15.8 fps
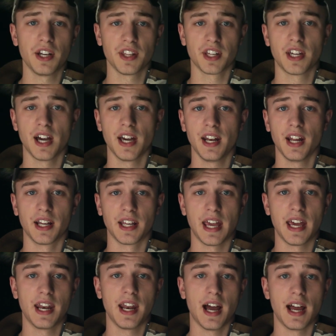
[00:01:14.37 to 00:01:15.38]
on to the cut,
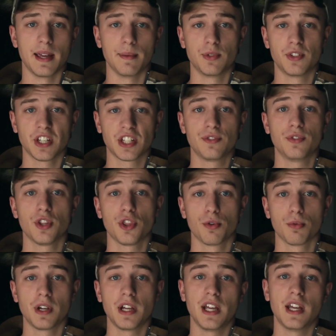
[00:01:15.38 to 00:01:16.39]
again, I am
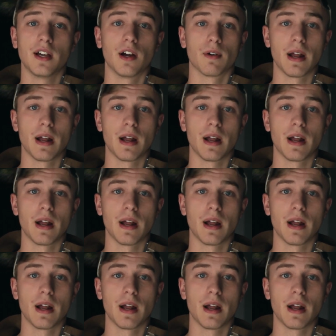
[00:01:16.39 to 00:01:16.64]
6'3",